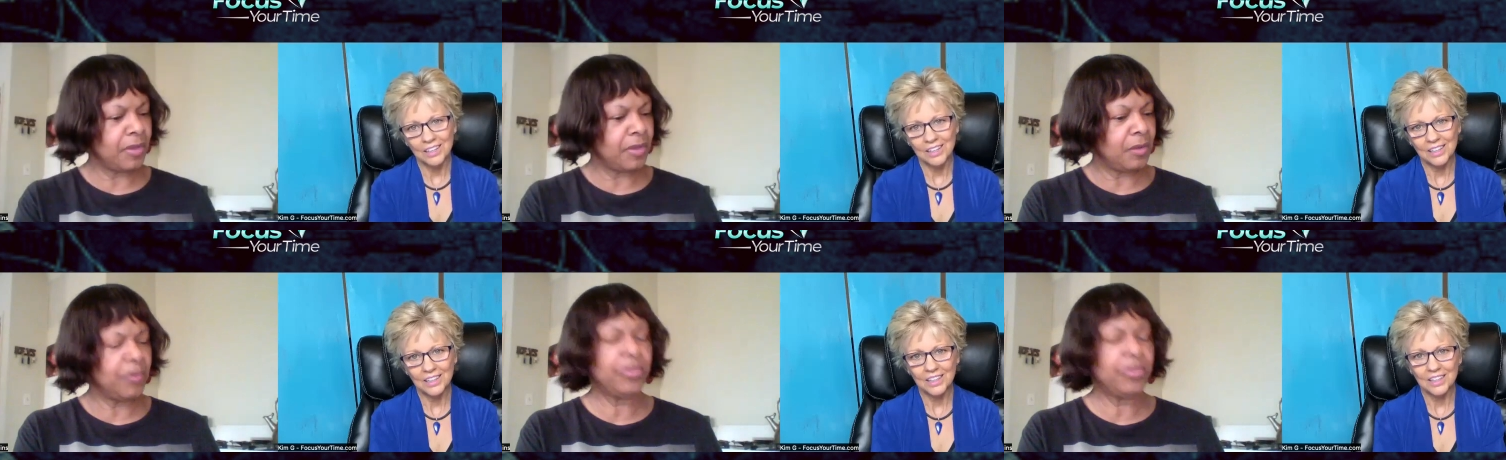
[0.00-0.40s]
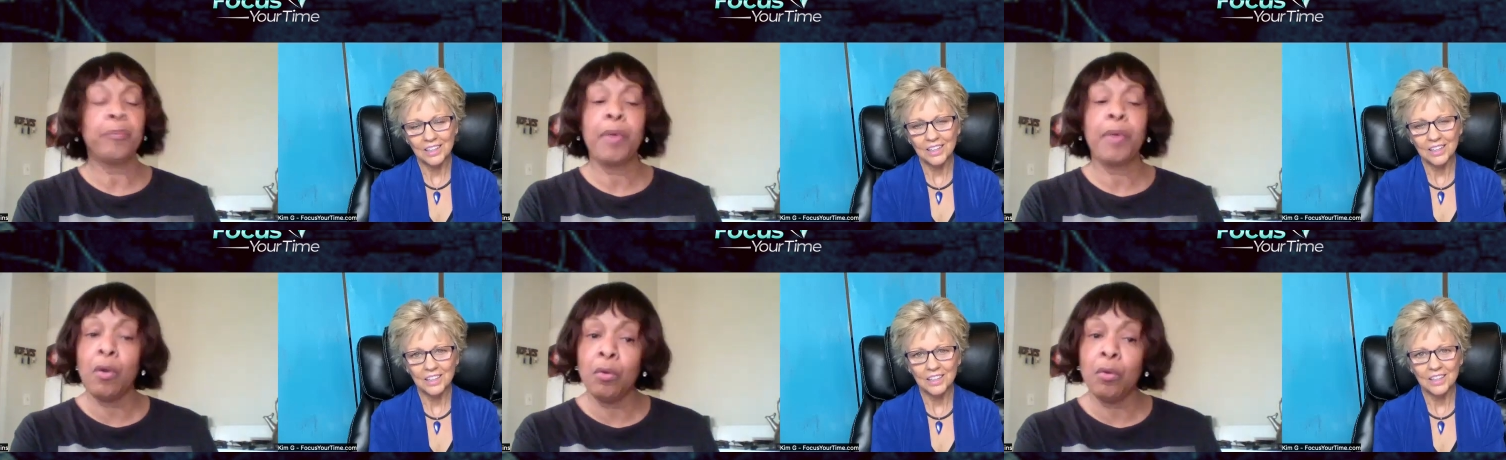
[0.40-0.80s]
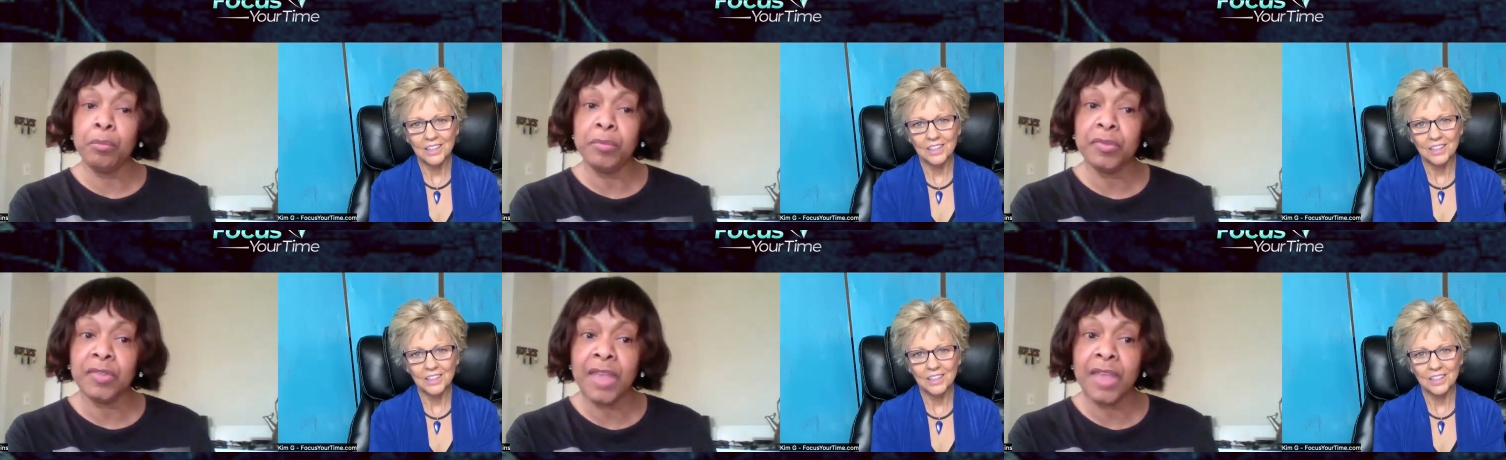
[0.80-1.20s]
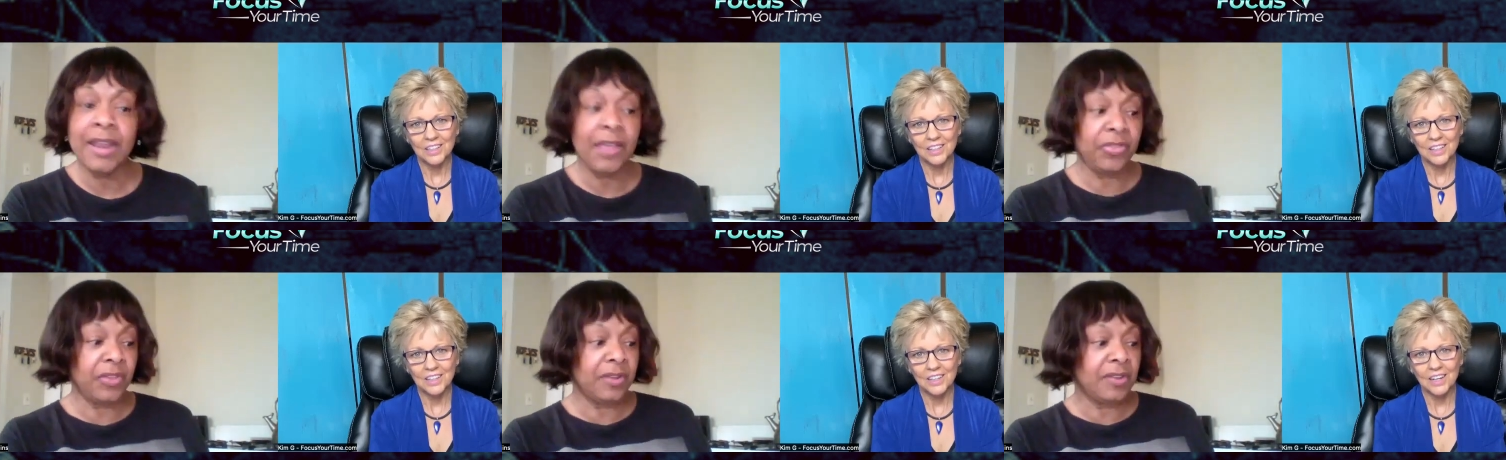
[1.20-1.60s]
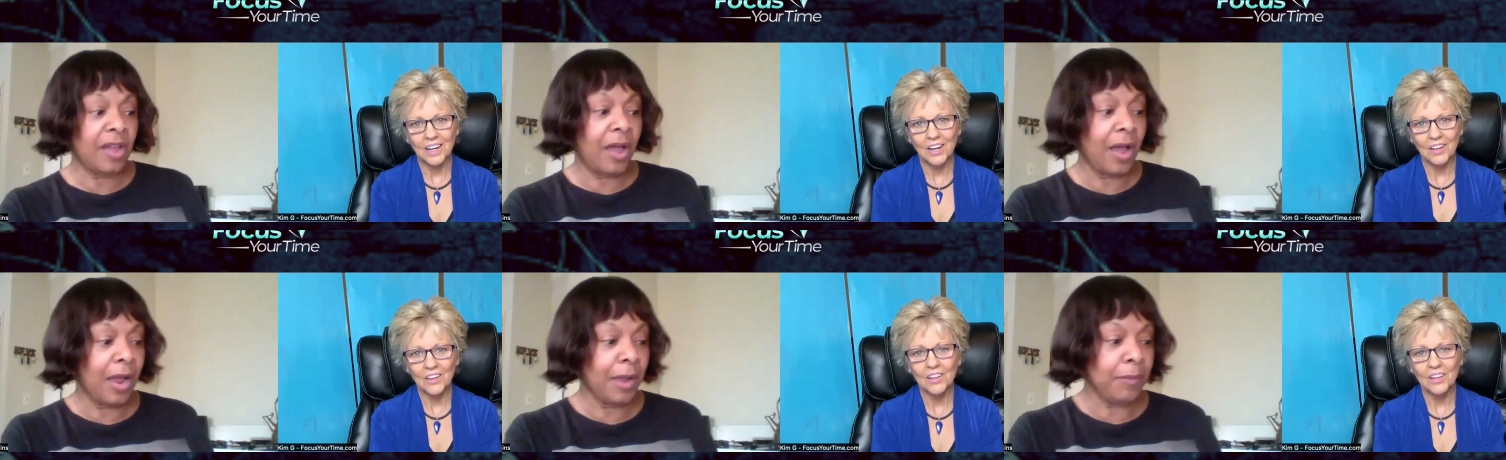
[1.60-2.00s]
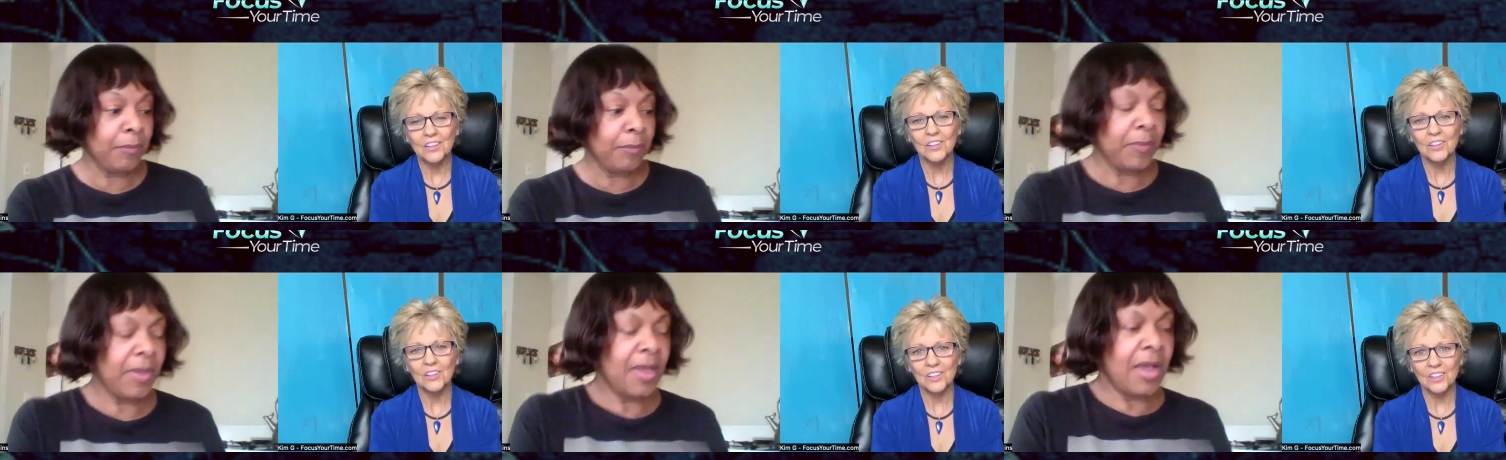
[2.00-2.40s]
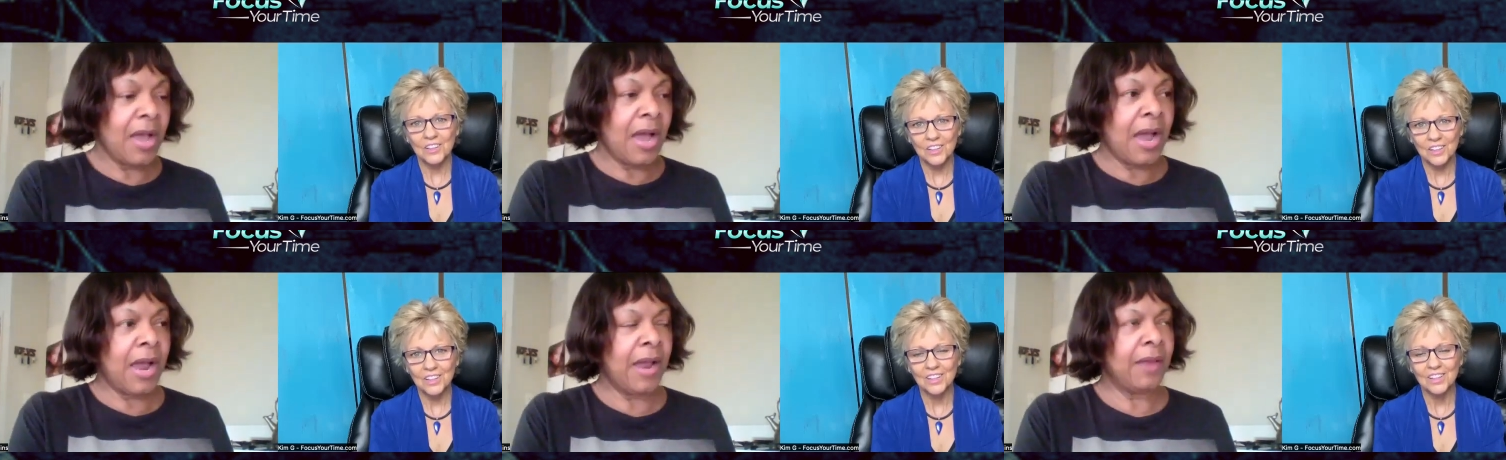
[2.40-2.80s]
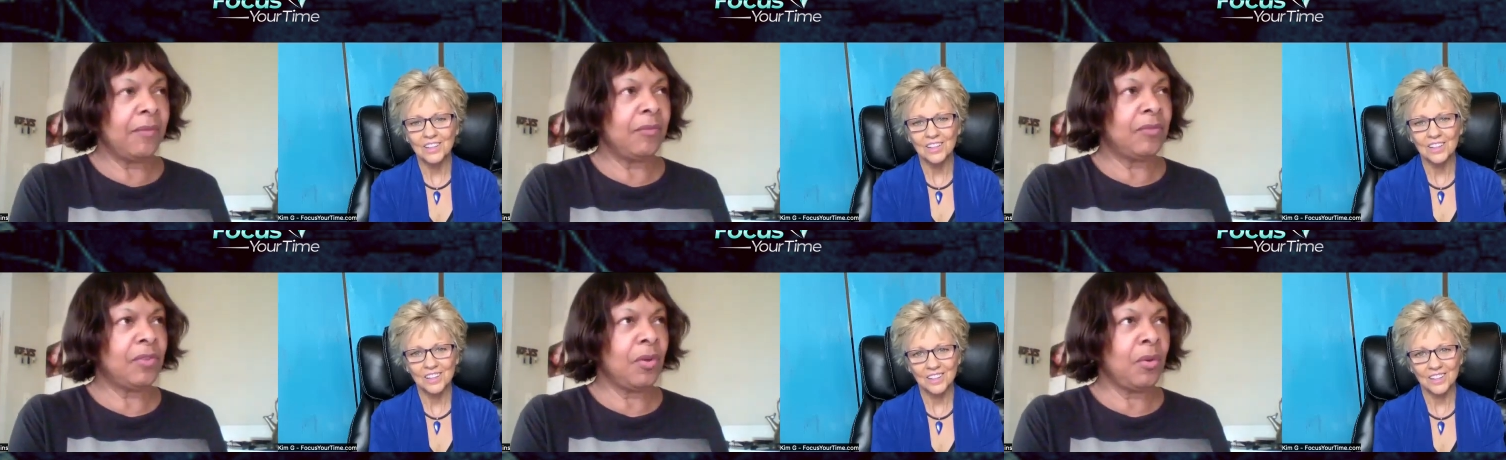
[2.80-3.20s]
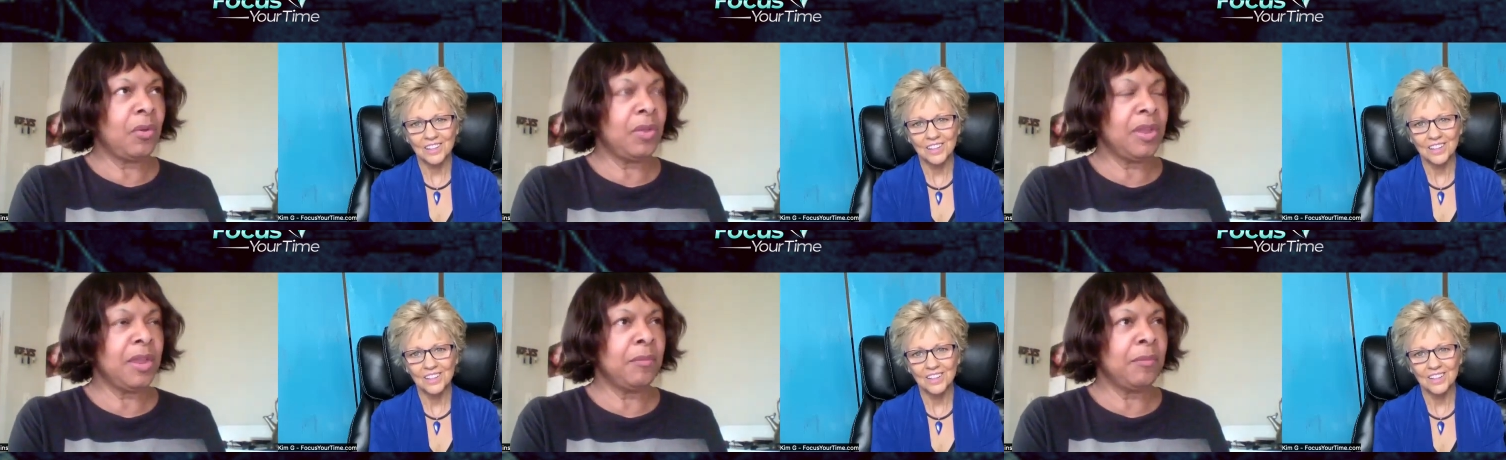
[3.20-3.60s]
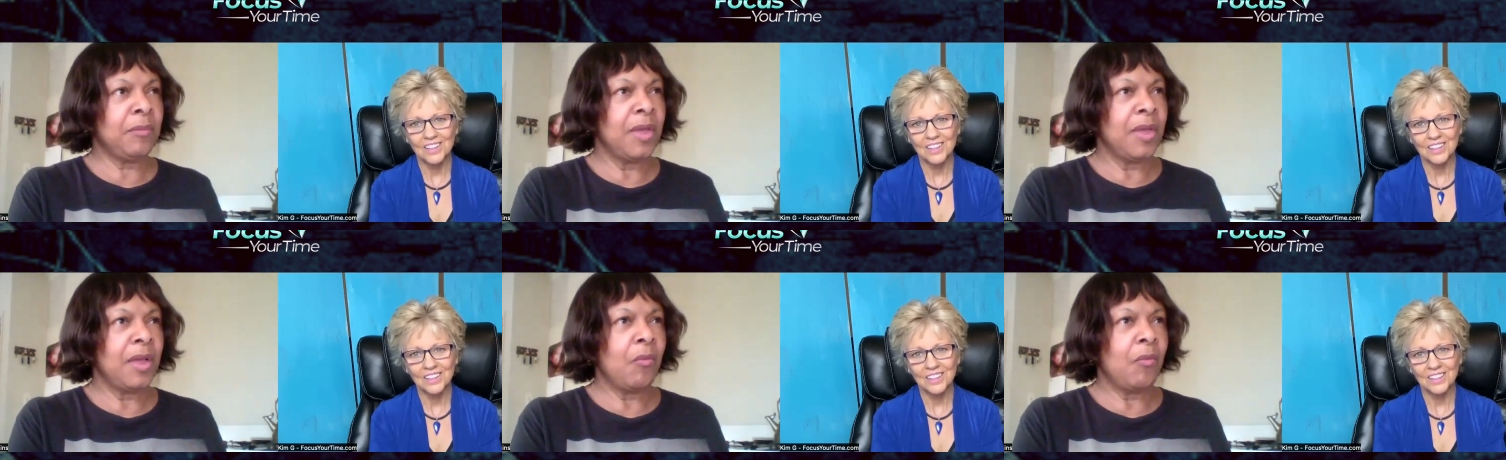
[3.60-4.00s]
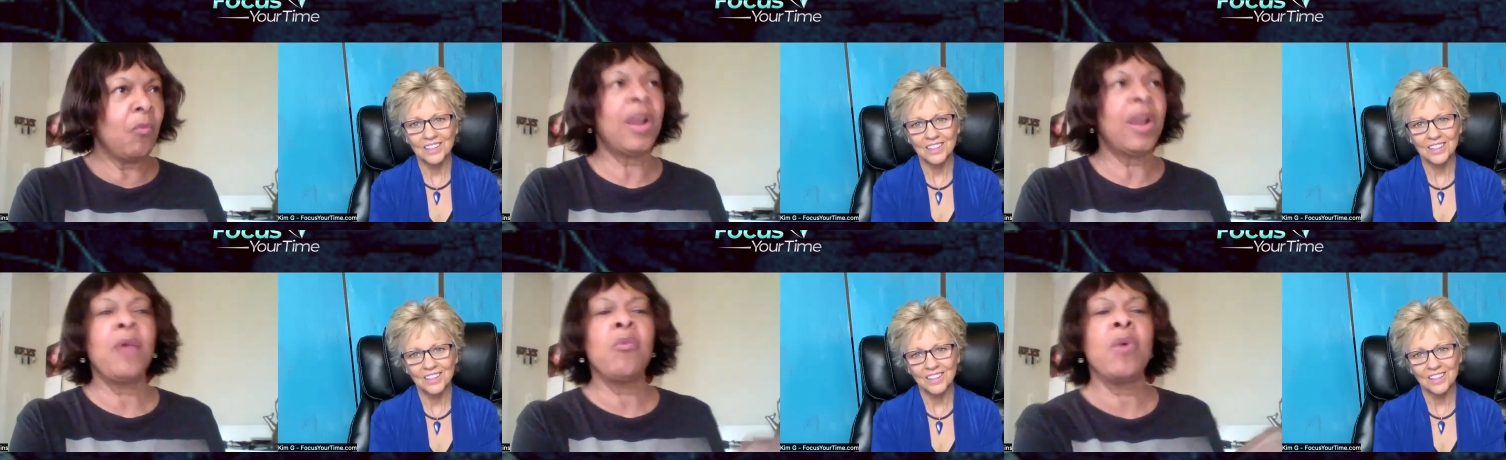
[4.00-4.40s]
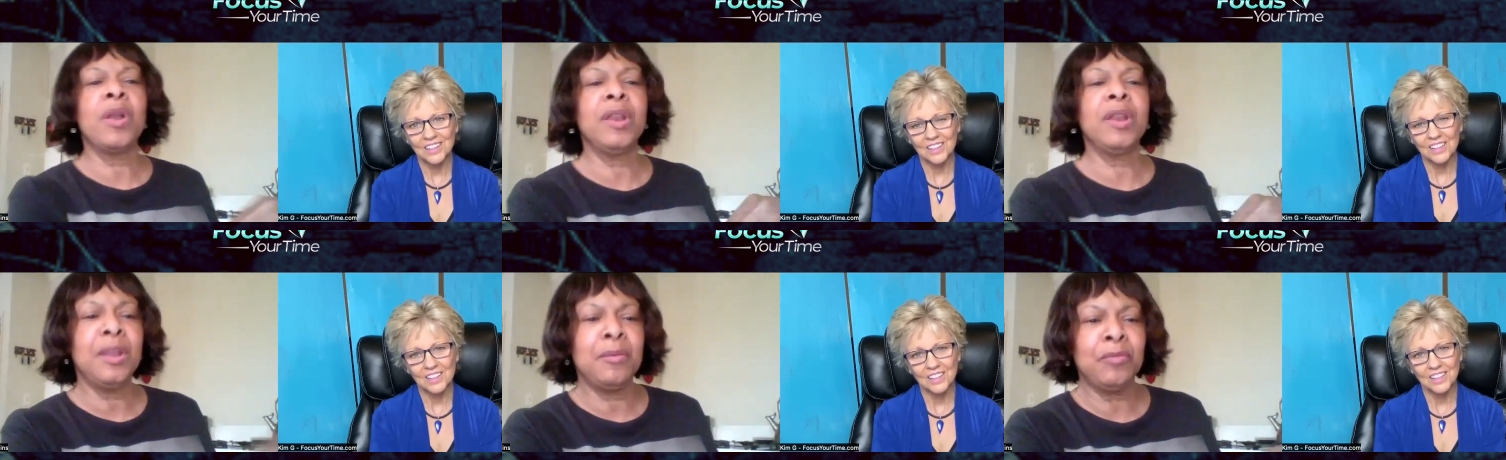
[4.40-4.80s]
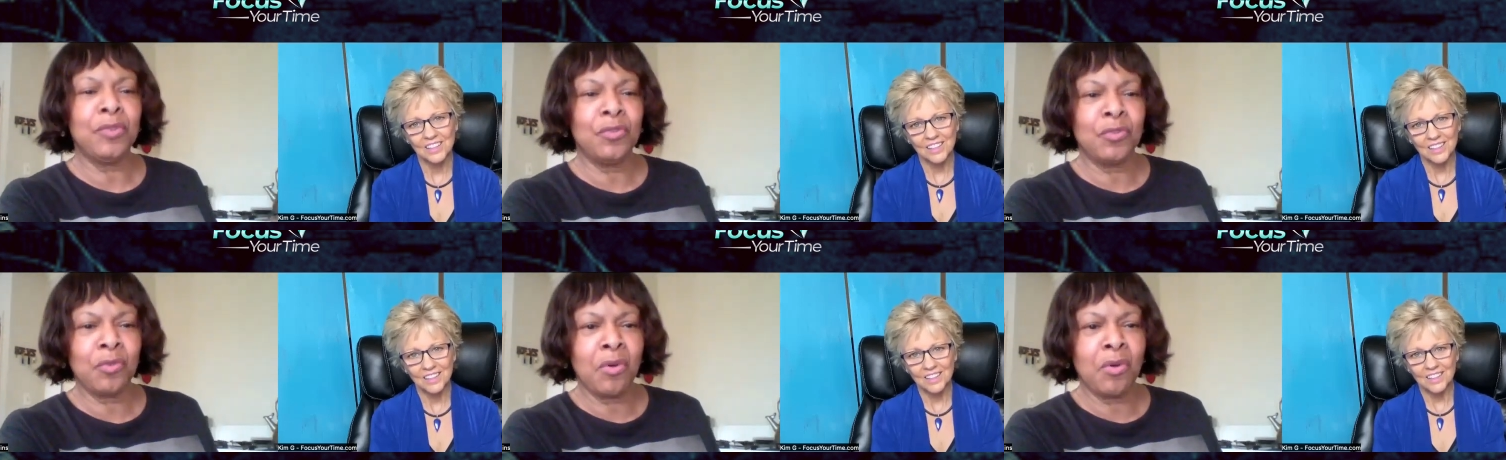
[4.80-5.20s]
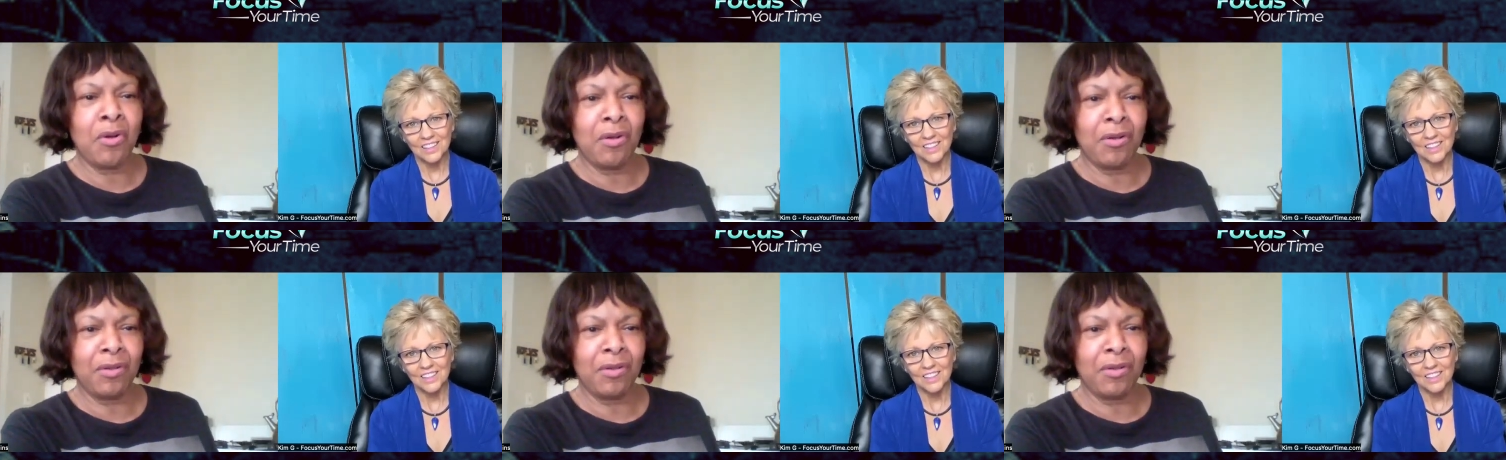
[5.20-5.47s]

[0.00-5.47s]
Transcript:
Speaker 1: with the poems. And at the time, I told him what I wanted him to draw.